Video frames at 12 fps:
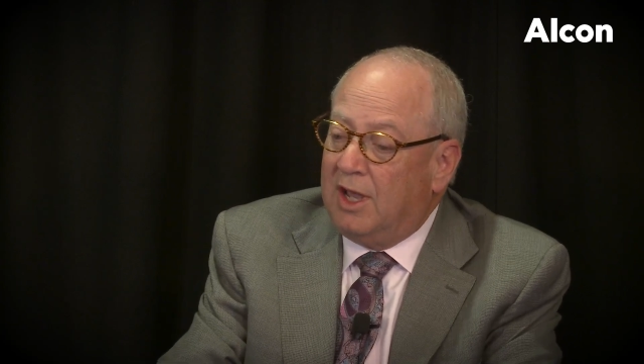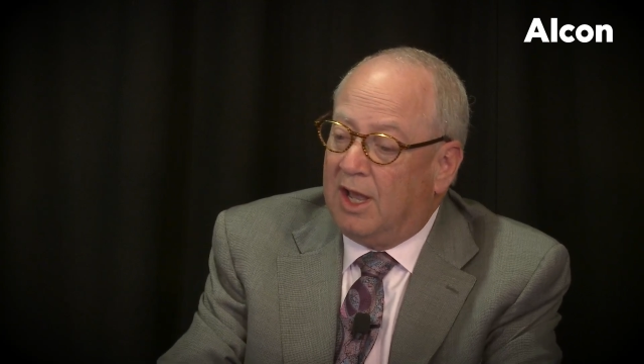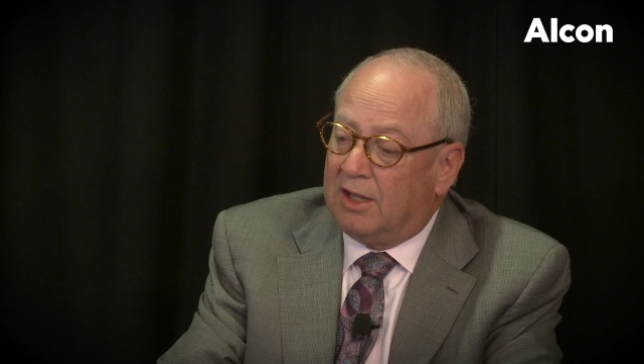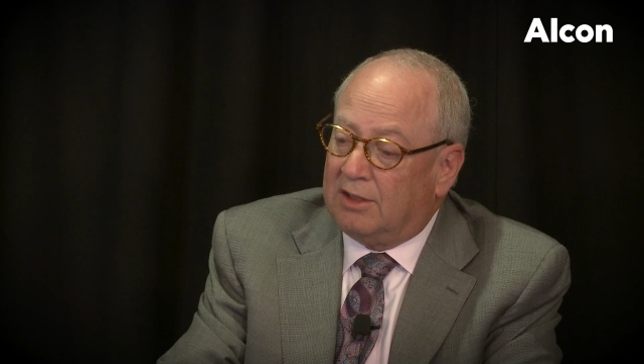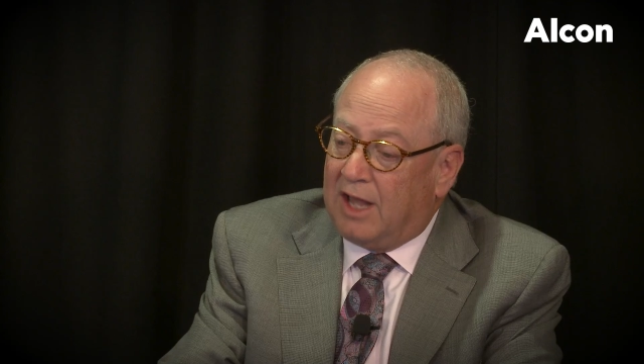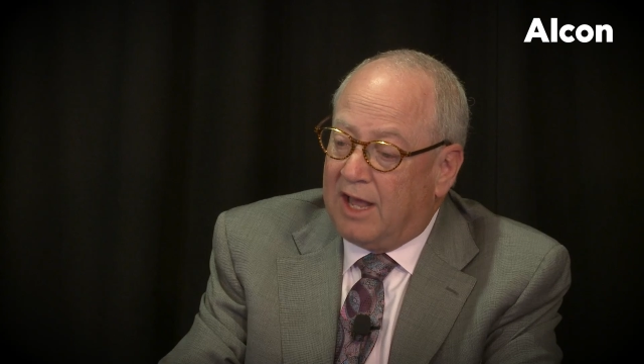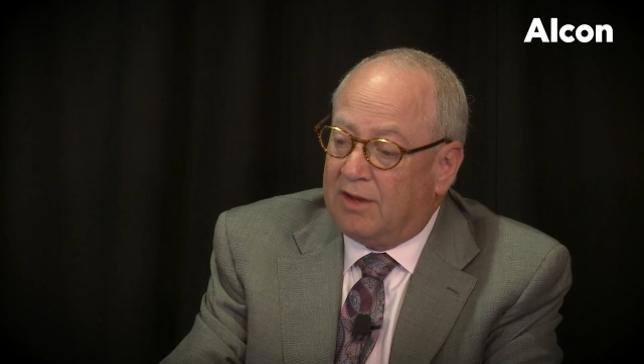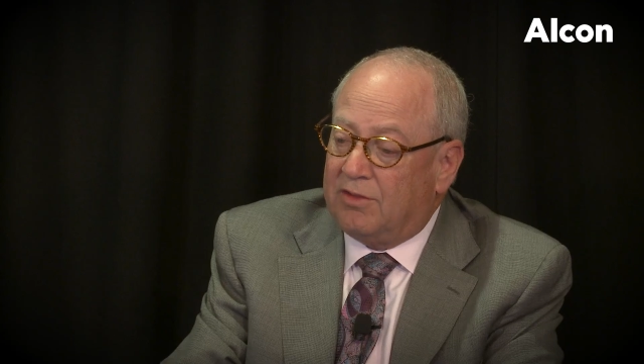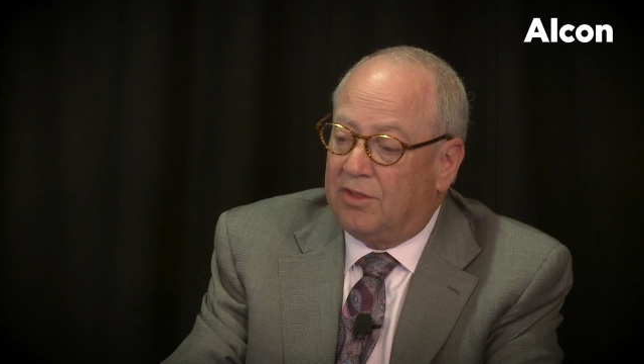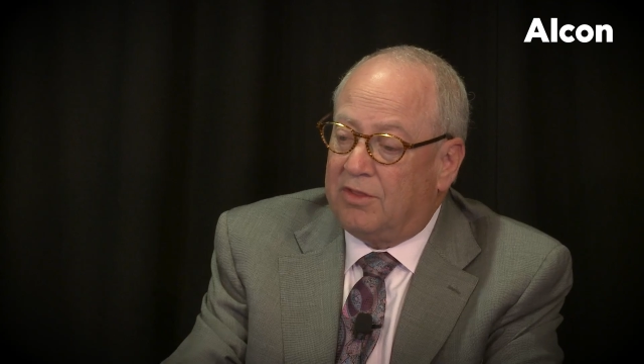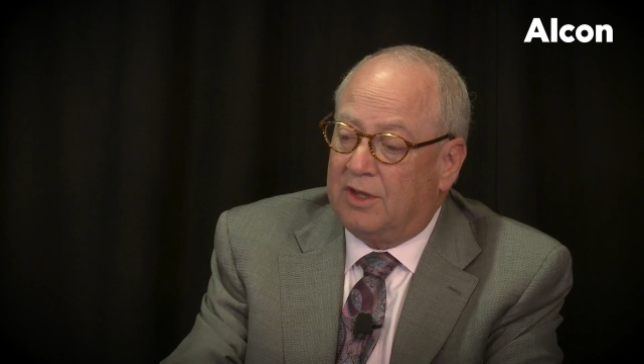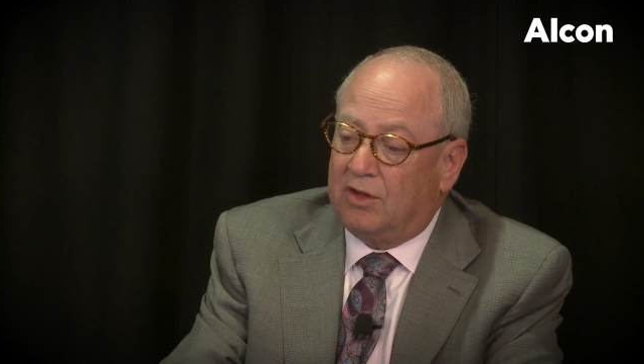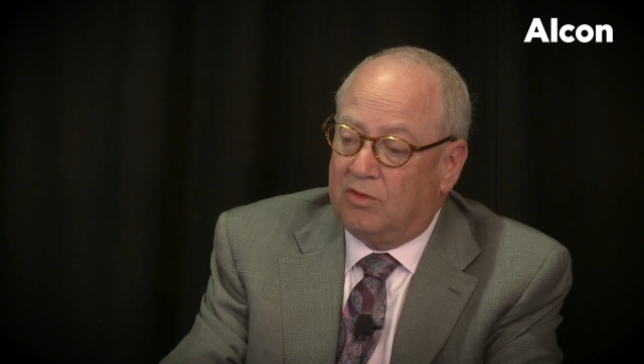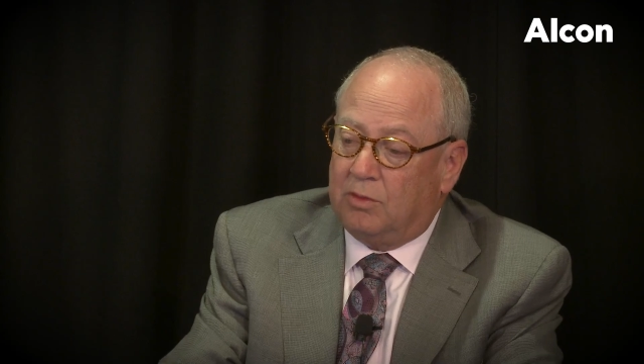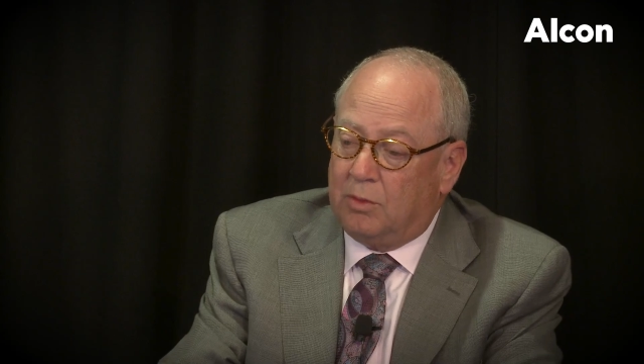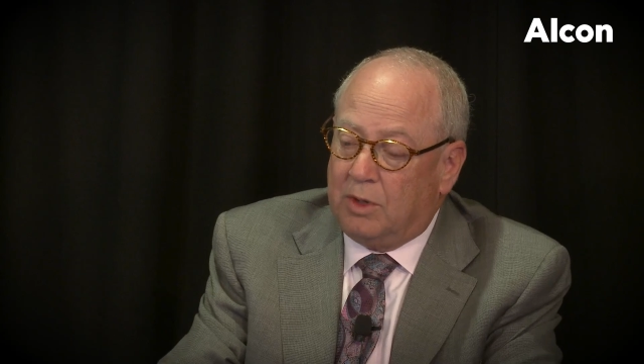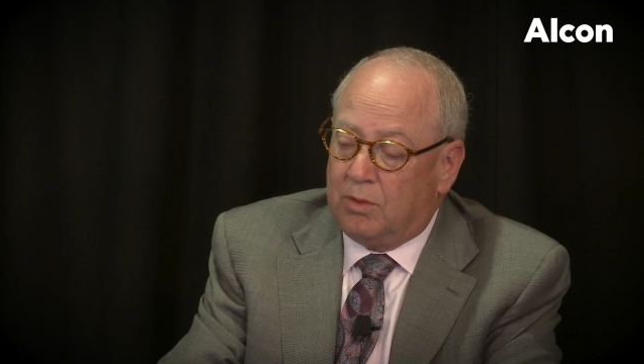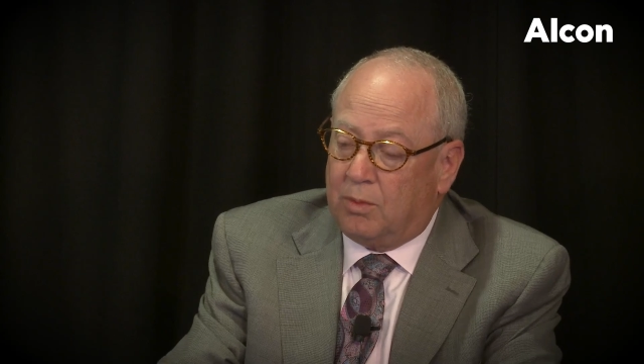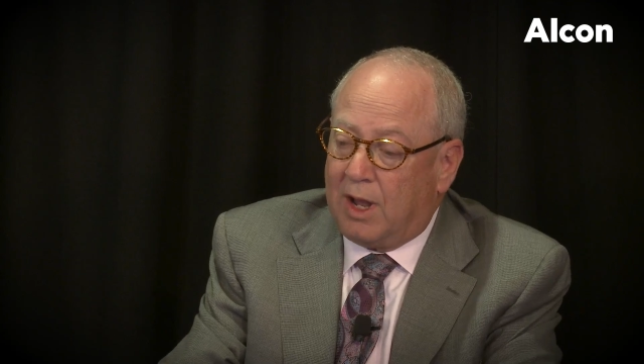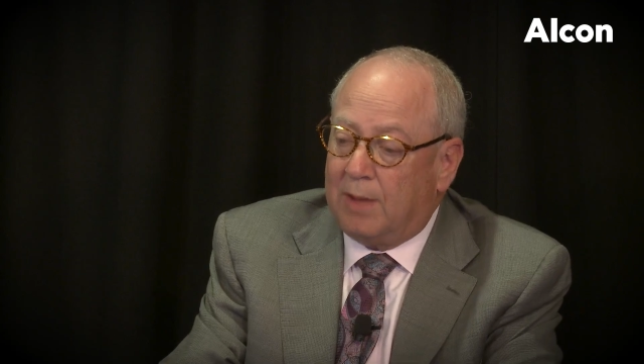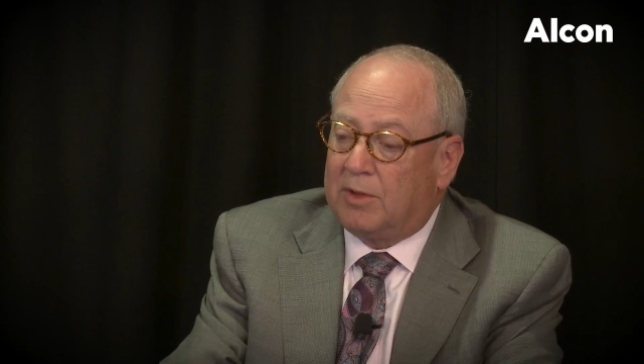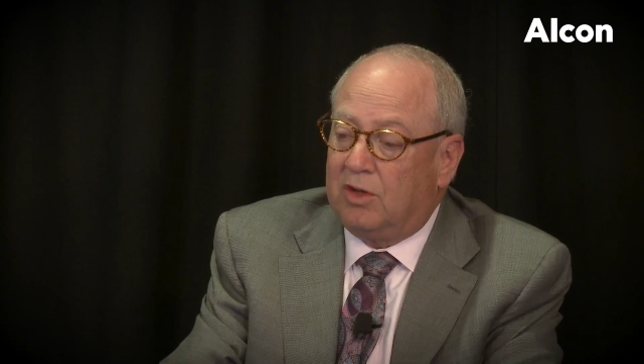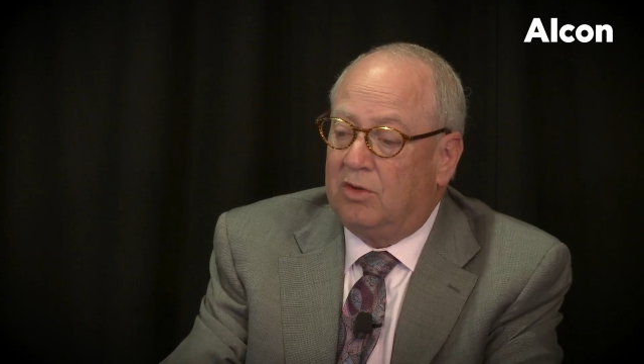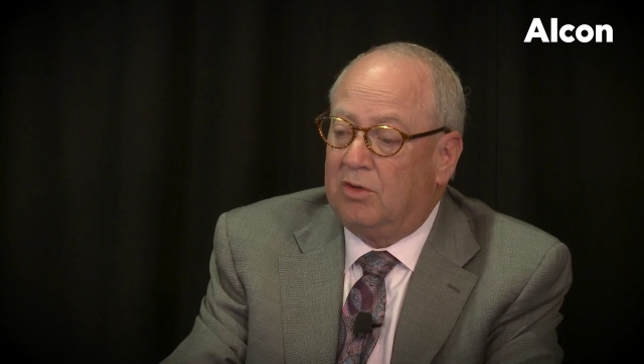a lot of the things, and
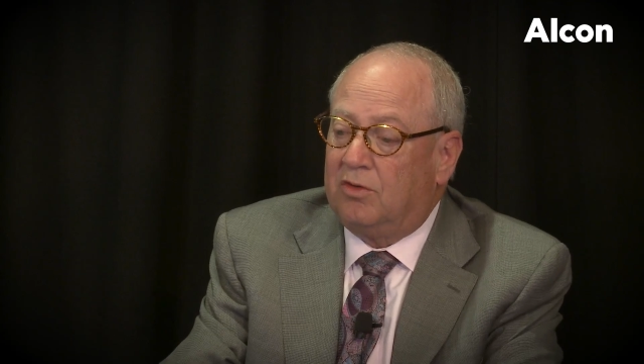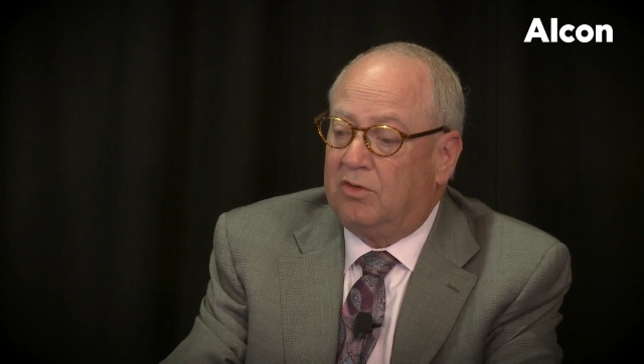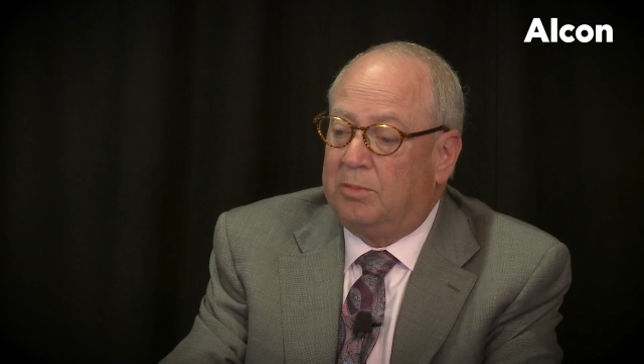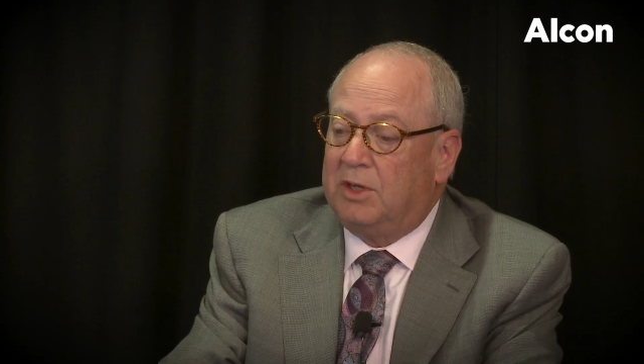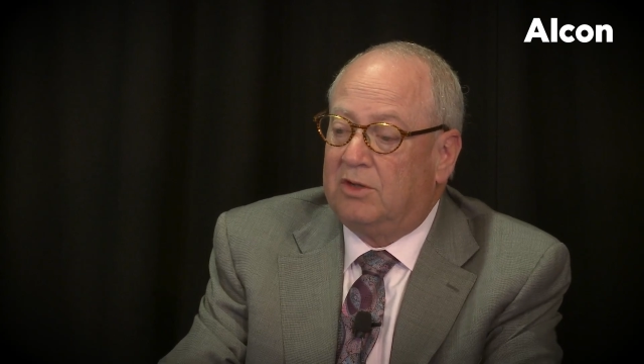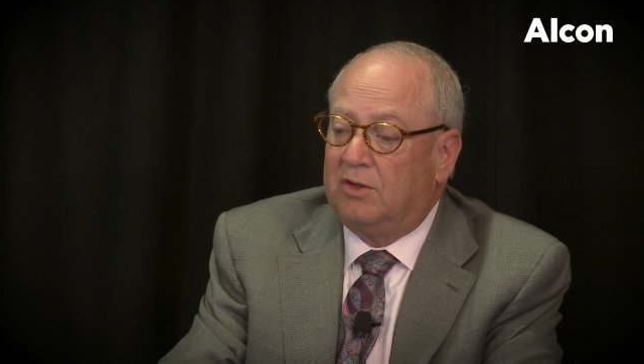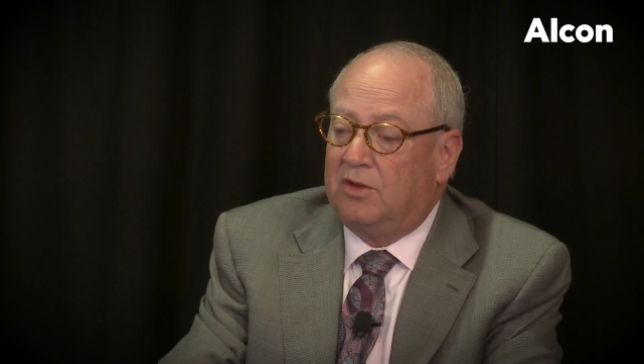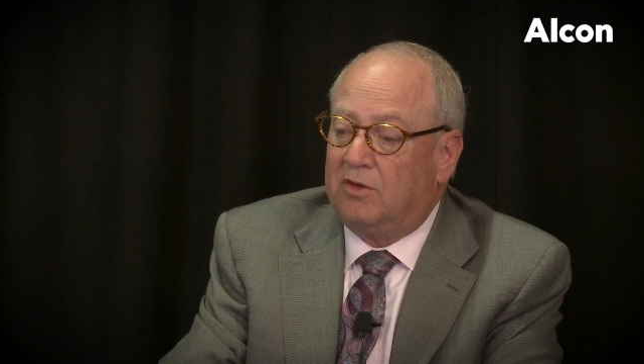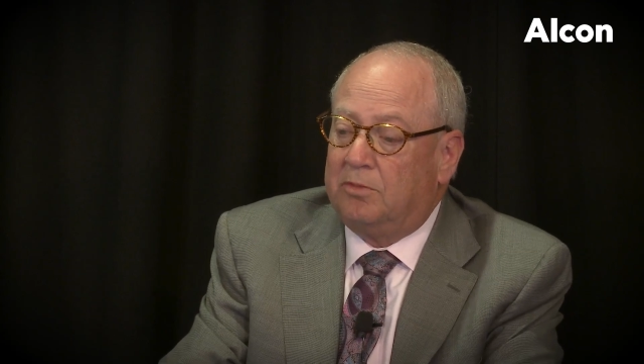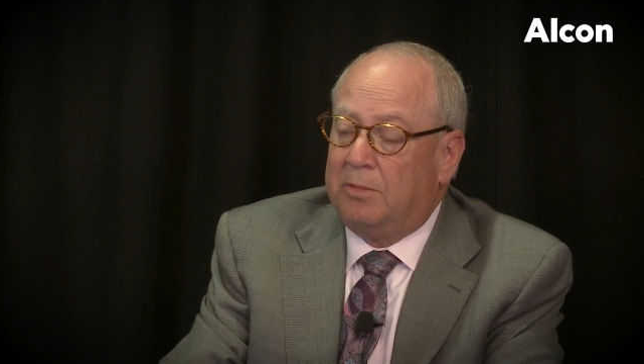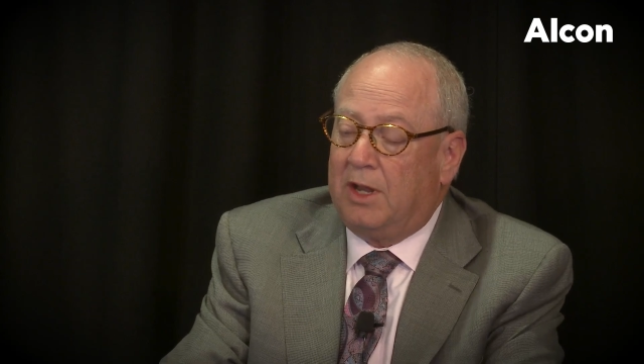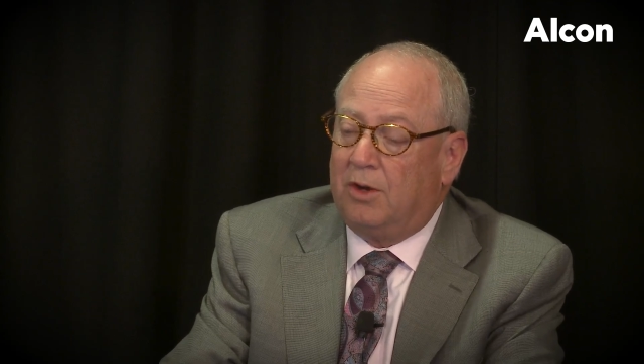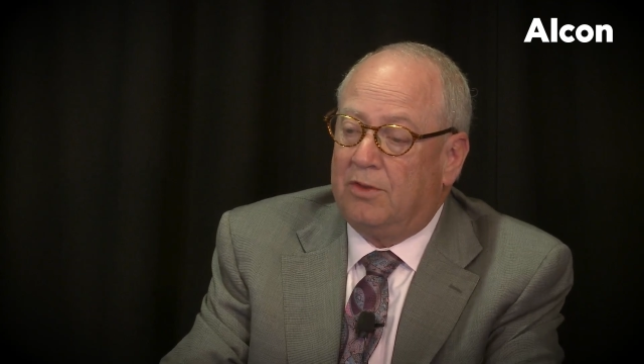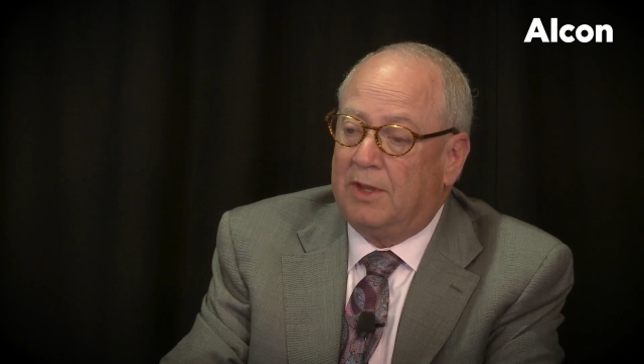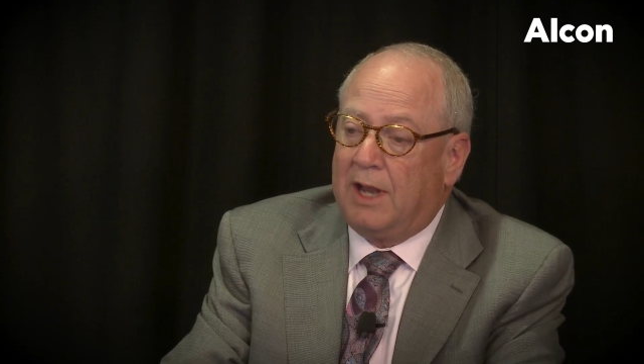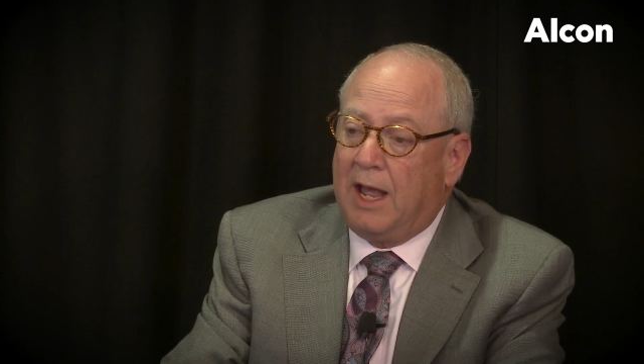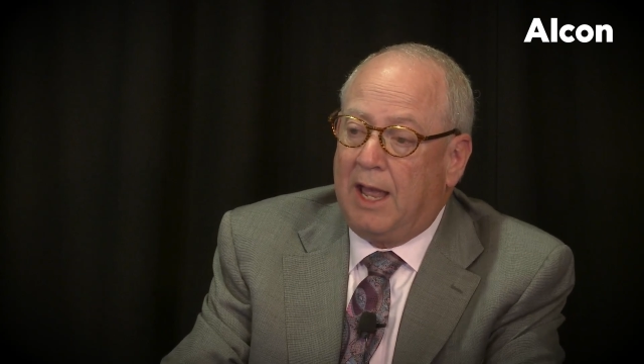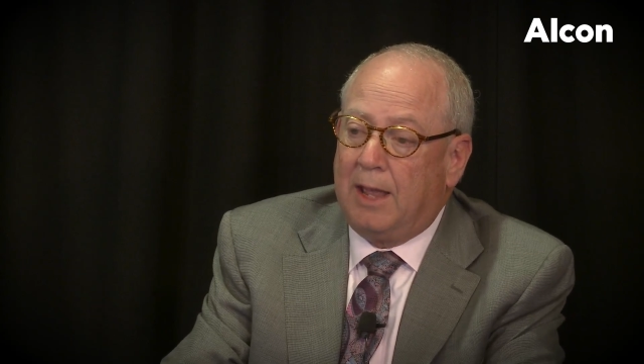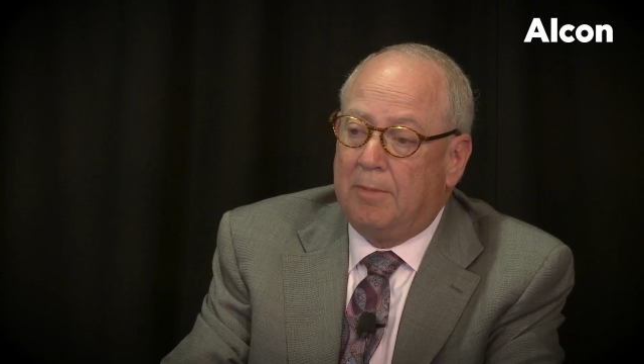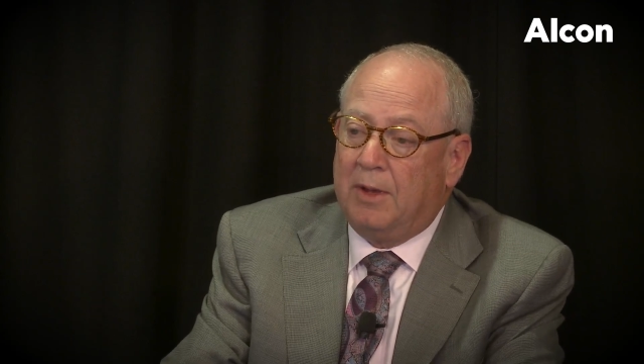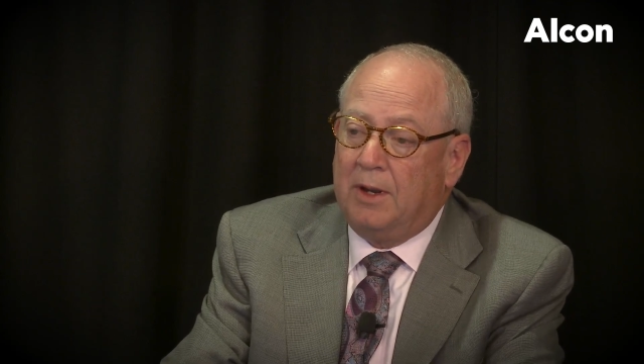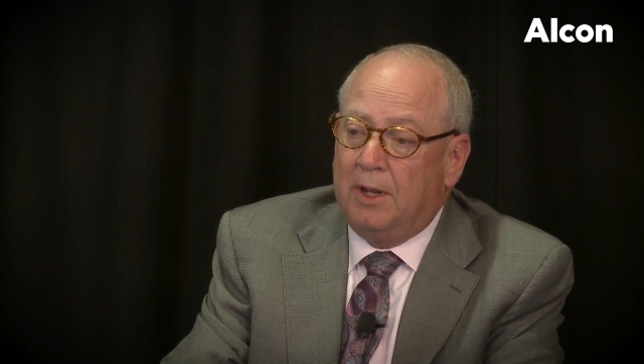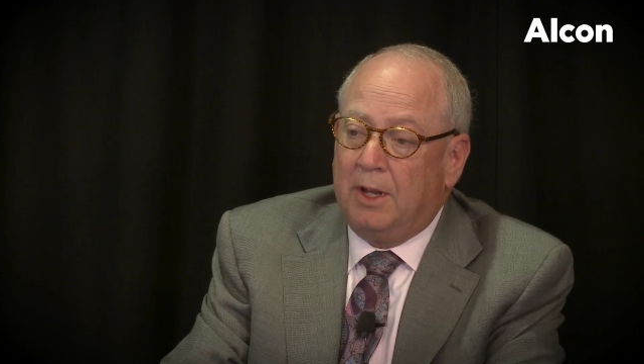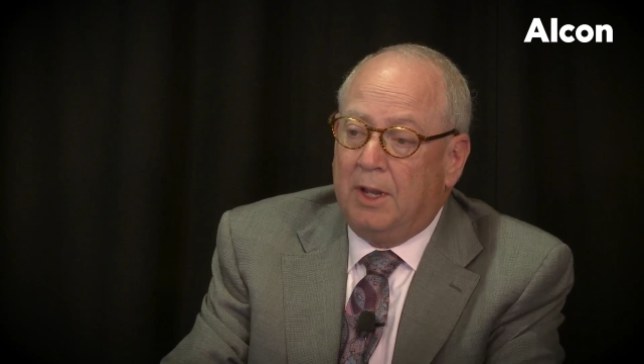Rob can speak to this better than I, but